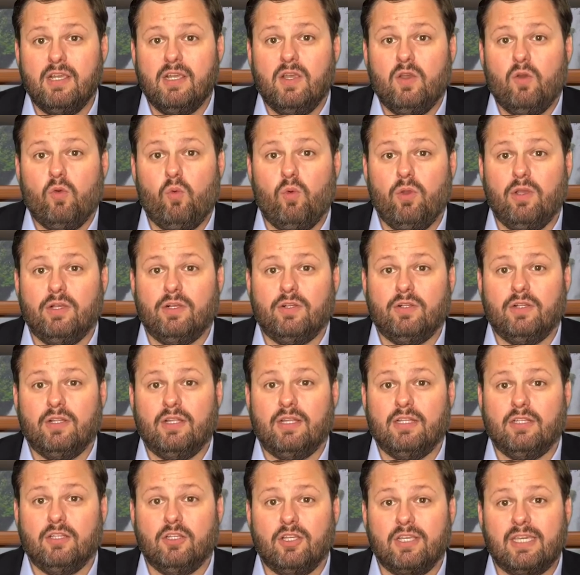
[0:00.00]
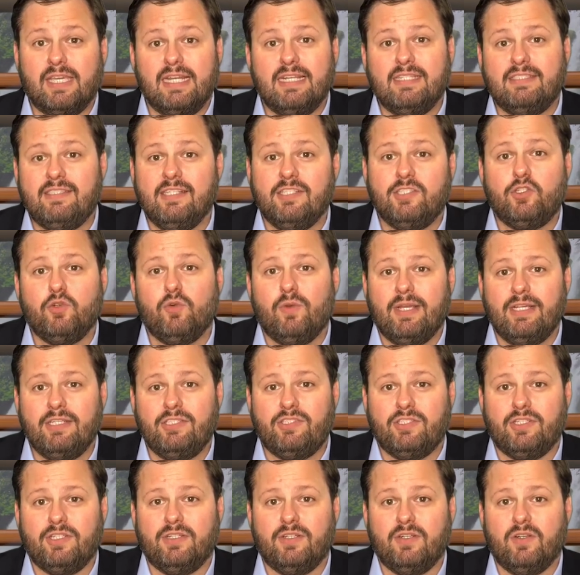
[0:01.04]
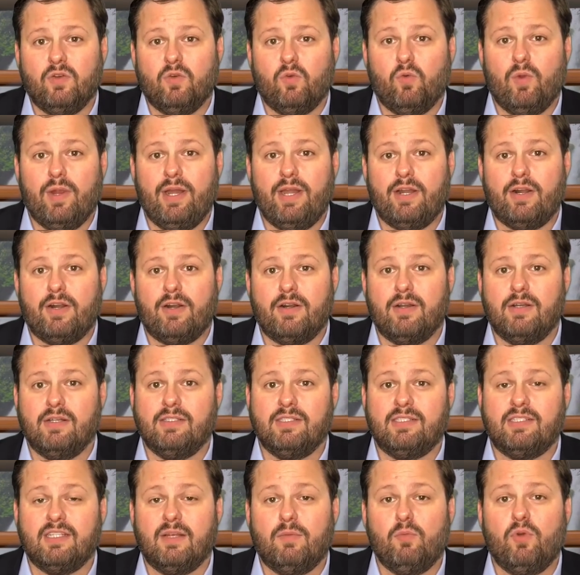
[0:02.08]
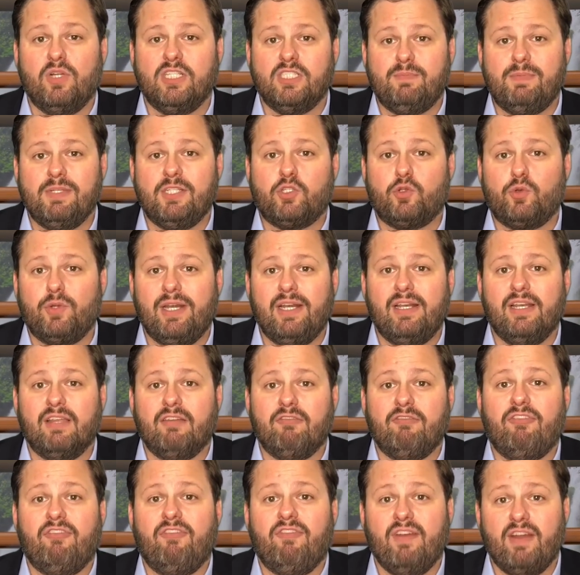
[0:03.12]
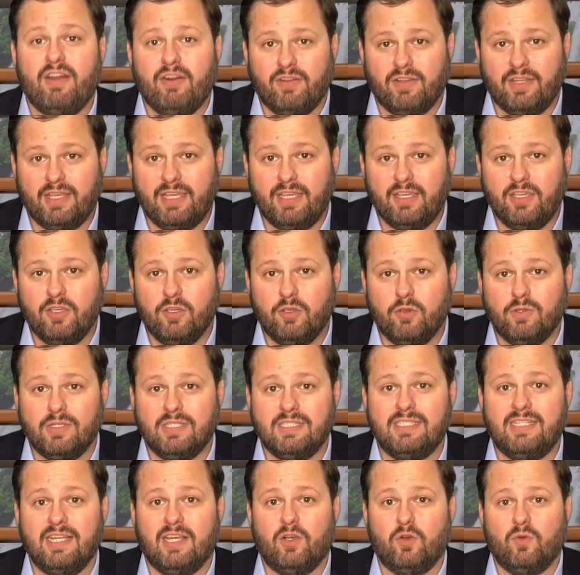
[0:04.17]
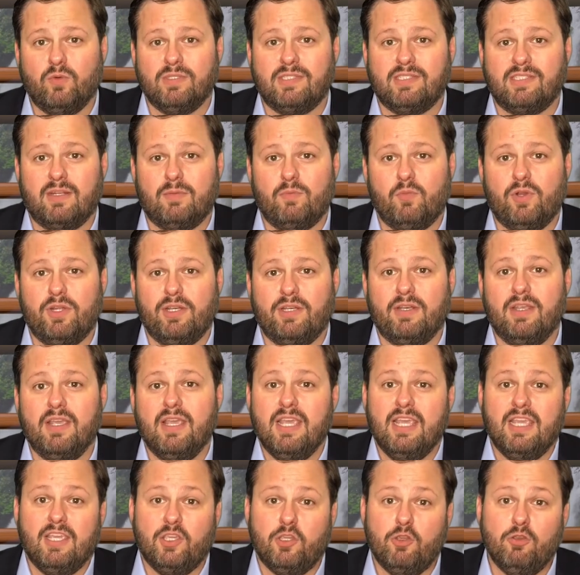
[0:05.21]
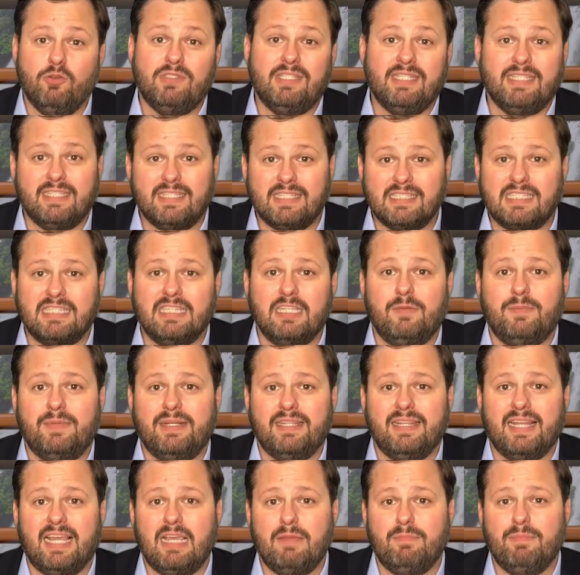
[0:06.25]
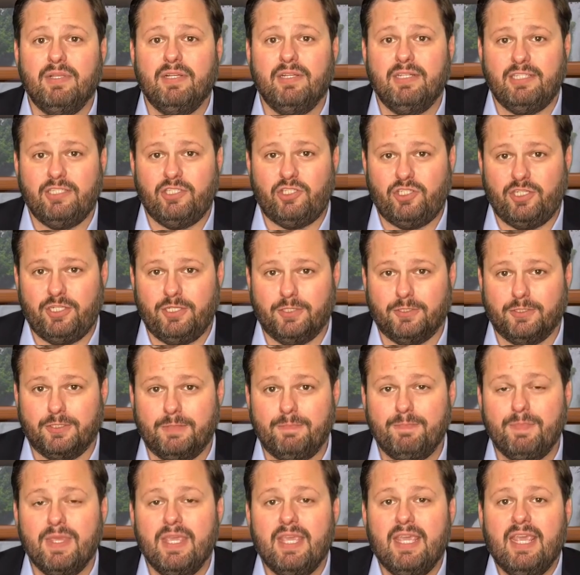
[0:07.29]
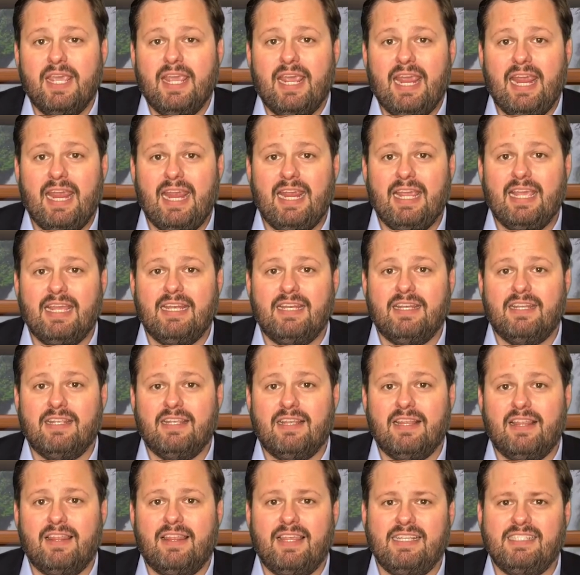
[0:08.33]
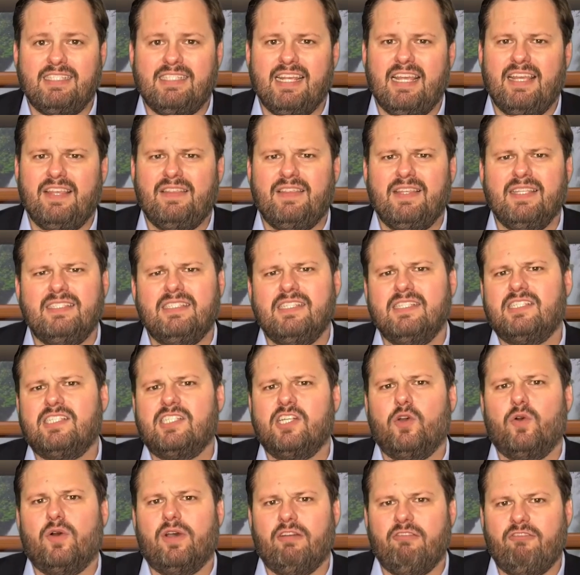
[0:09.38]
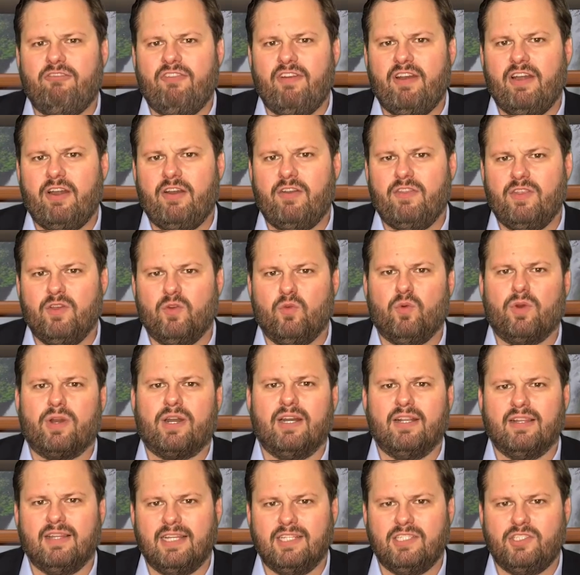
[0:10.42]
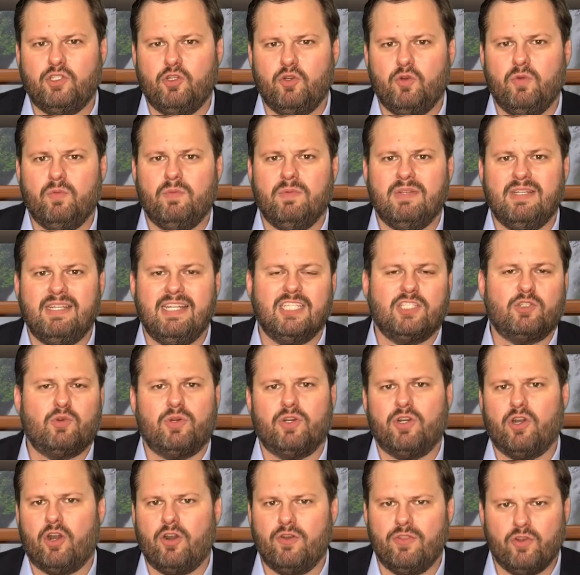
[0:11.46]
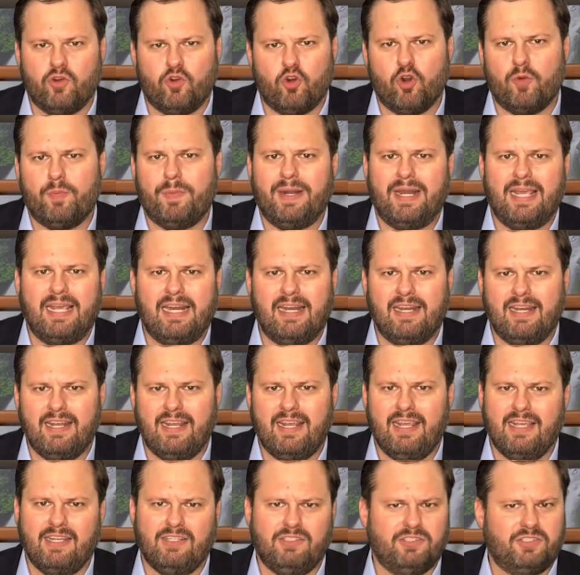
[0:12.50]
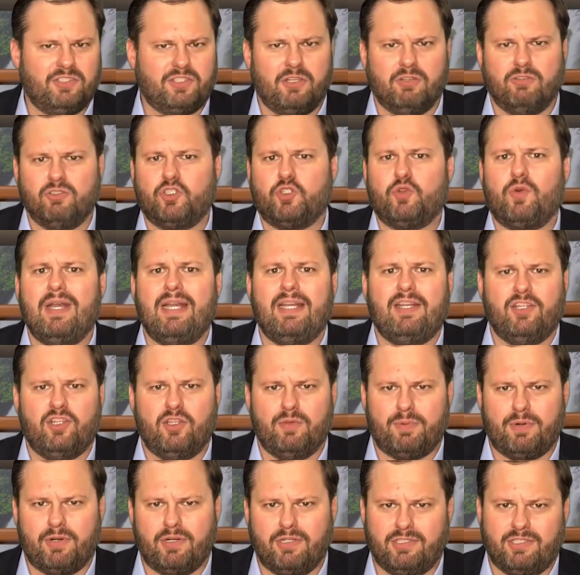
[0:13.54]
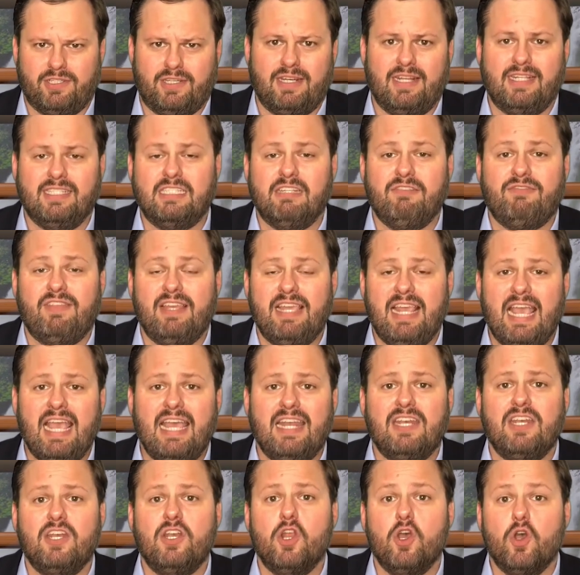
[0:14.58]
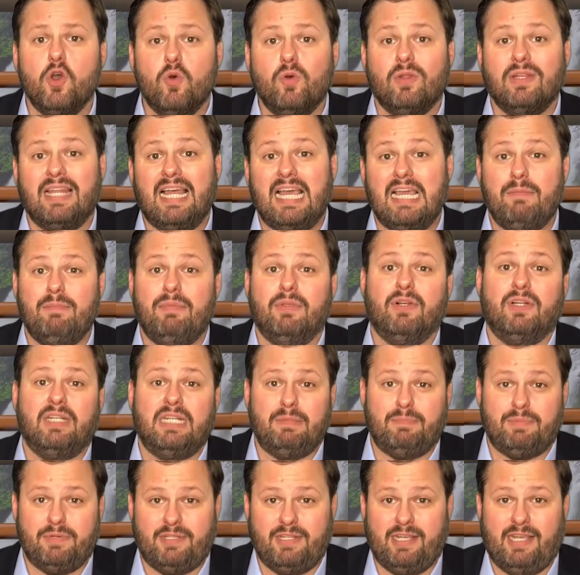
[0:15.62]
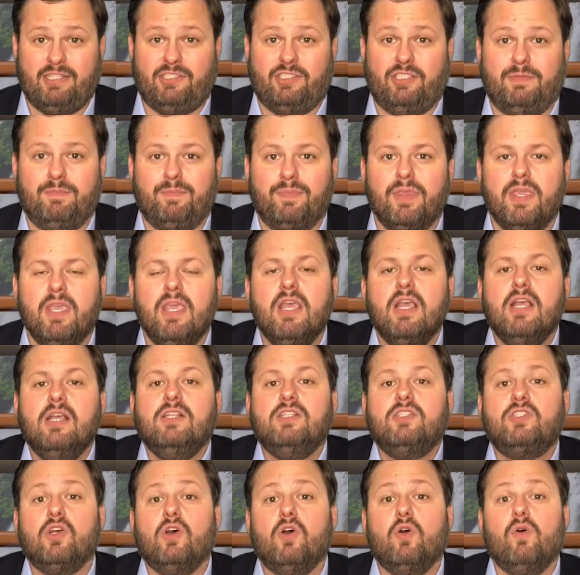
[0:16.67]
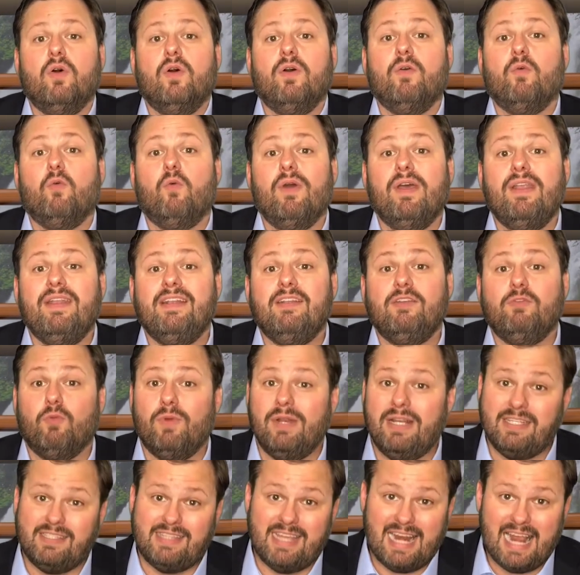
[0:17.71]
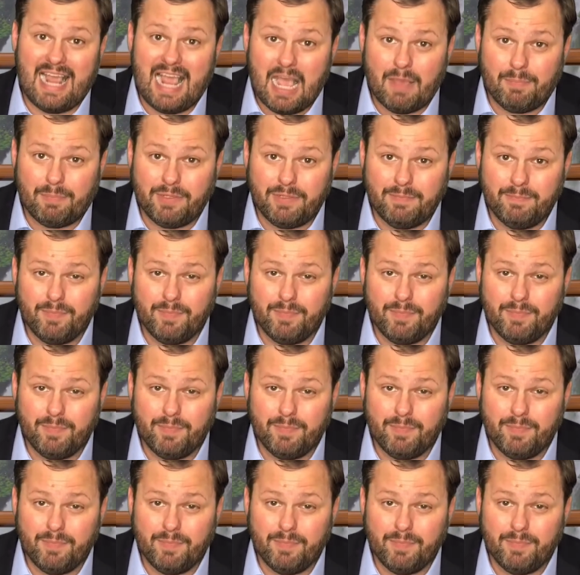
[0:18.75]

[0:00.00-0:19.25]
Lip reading: will look at a situation where someone's been treated unfairly, who has dealt with someone using this limited liability shield, and they say, this is so unfair that we're going to let you disregard the corporate entity and just go straight to the person as if they had no liability protection. So when does that happen?